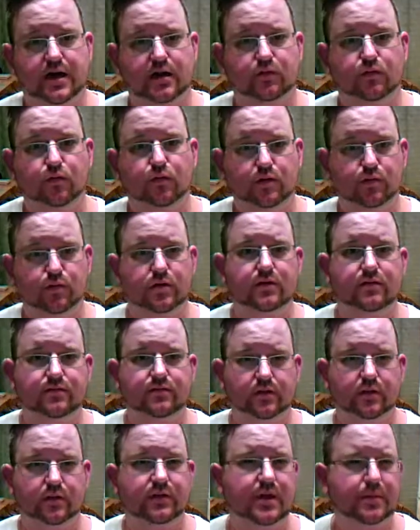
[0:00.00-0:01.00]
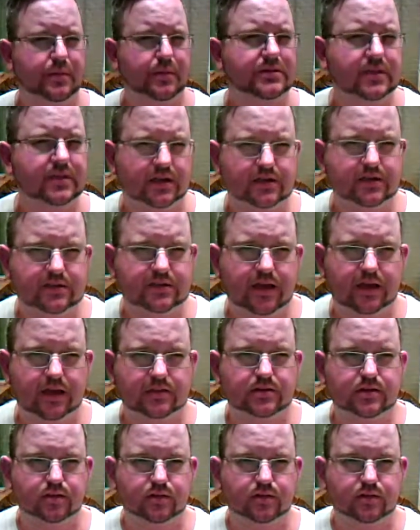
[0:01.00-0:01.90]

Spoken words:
out of one refill, if that makes any sense.